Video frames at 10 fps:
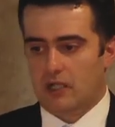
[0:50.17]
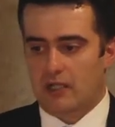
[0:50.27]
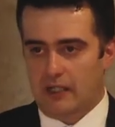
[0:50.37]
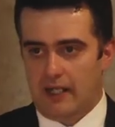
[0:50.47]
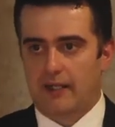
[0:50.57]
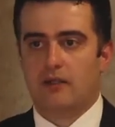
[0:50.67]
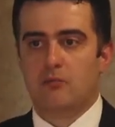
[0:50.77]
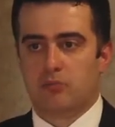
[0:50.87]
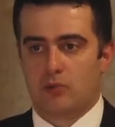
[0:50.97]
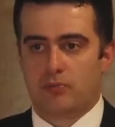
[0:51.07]
align
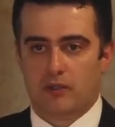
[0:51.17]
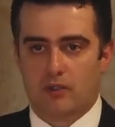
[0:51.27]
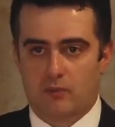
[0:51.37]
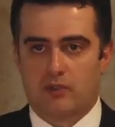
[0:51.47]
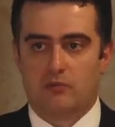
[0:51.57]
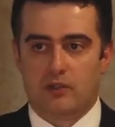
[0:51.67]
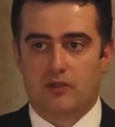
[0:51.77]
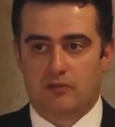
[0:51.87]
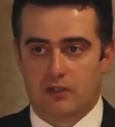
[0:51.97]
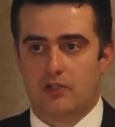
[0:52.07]
them properly with
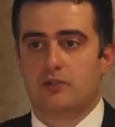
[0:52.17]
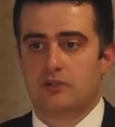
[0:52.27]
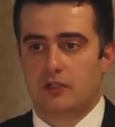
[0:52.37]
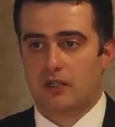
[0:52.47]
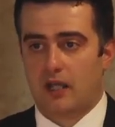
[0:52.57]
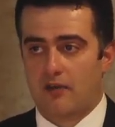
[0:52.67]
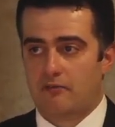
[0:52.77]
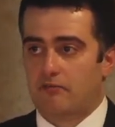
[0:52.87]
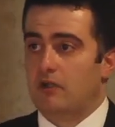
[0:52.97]
whatever issues that they have.